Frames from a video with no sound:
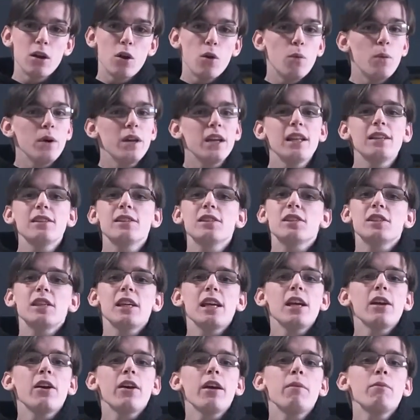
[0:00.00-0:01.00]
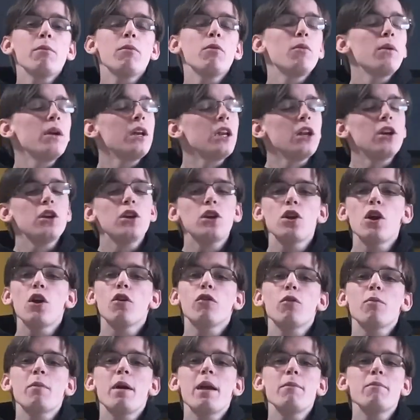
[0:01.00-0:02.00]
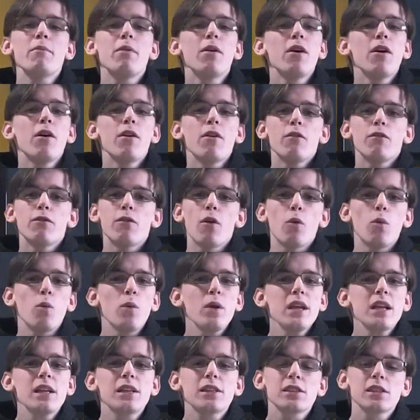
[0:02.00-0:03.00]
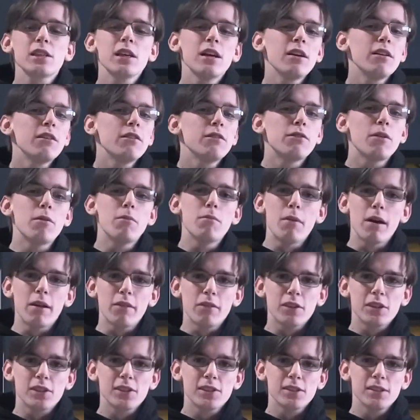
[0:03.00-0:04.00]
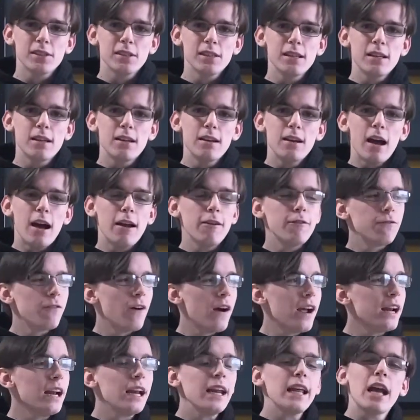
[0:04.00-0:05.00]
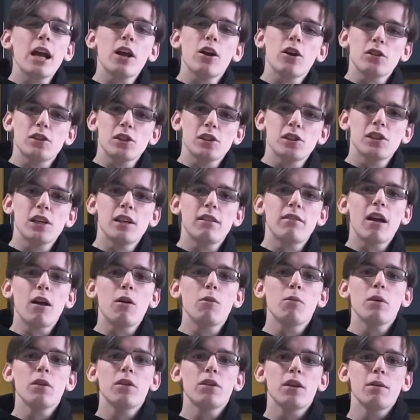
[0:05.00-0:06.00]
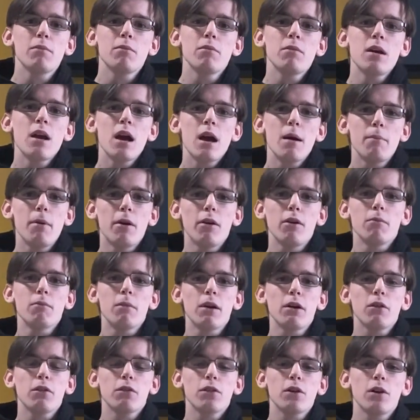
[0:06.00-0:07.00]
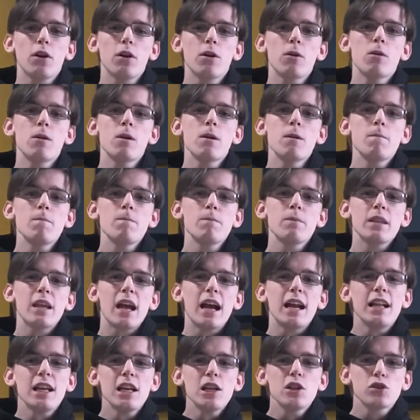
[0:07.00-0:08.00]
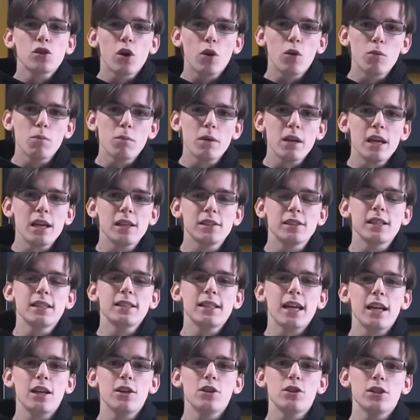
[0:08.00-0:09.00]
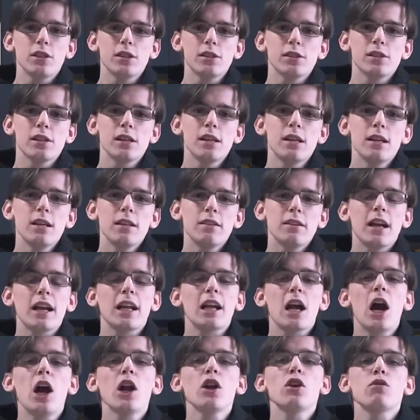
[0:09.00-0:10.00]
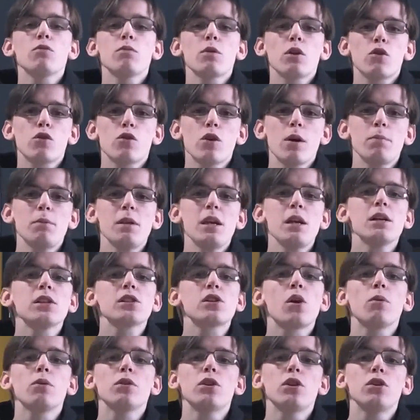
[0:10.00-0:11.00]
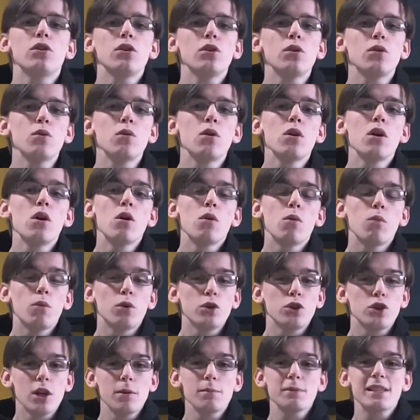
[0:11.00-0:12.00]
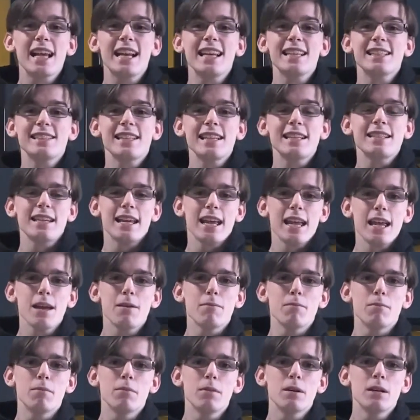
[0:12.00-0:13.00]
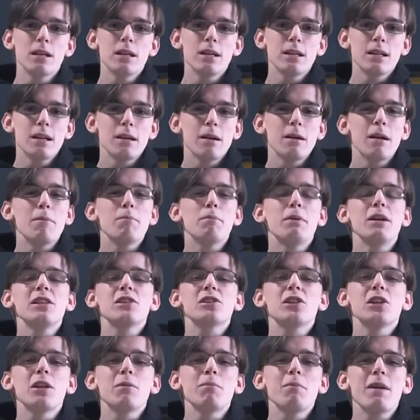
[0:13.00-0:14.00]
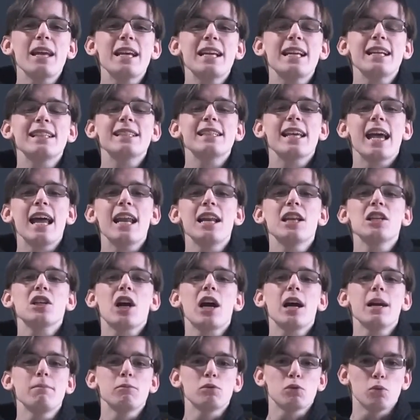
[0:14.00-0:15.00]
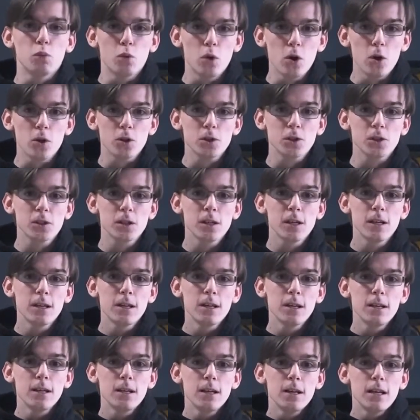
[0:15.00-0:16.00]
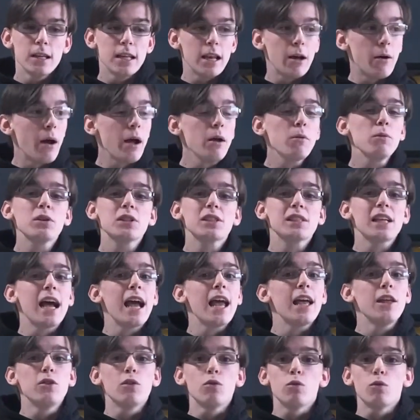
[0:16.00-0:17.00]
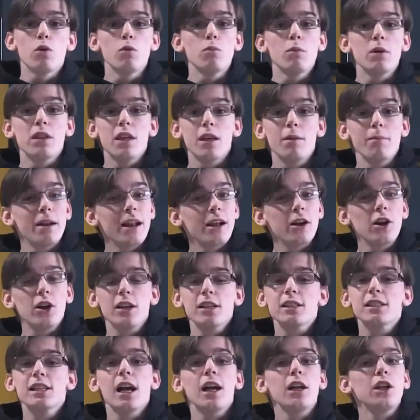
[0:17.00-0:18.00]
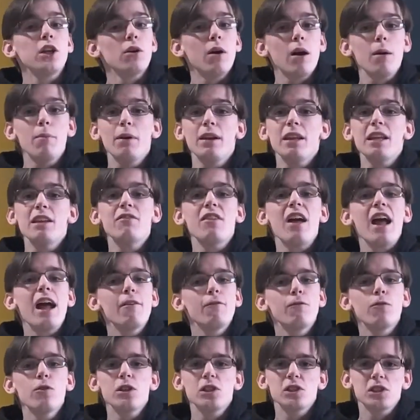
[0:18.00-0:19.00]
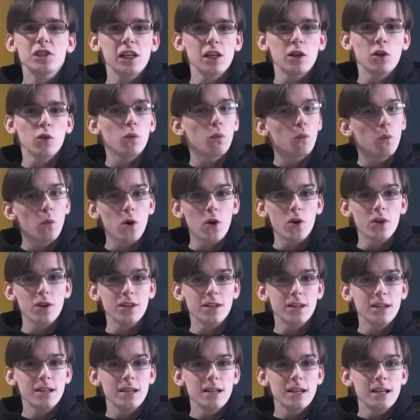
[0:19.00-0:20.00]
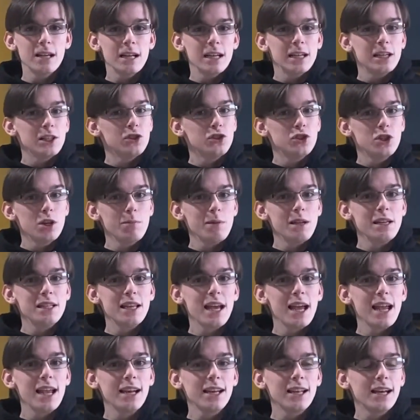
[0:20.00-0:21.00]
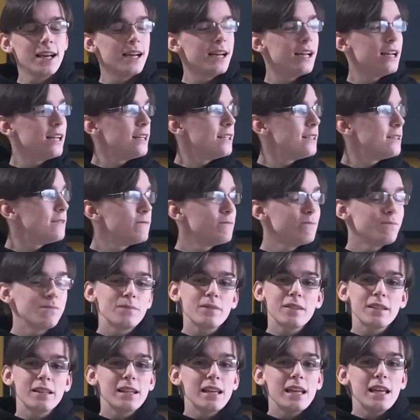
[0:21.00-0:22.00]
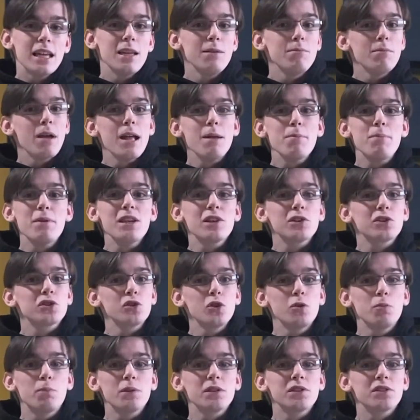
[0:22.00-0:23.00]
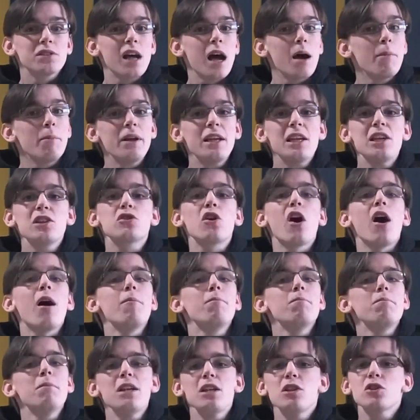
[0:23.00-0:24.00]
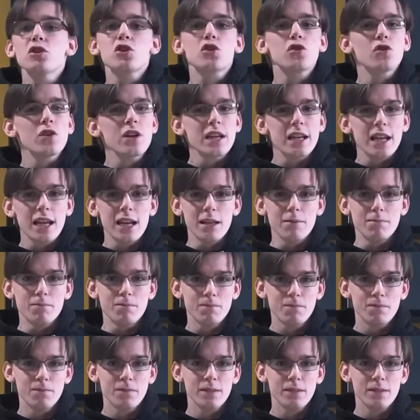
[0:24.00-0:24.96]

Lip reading: We didn't see him, we didn't hear from him for weeks, for months. And finally I got to sit down with him about a month ago, and he told me his intentions, that at Karnage from the Krypt he is going to do what James Ellis did to him, but he's going to make it 10 times worse. Now I was sat in the room with him, and I got to tell you, I believe every single word. Because Jimmy Taylor, he may be a superstar, but he's got a mean streak in him.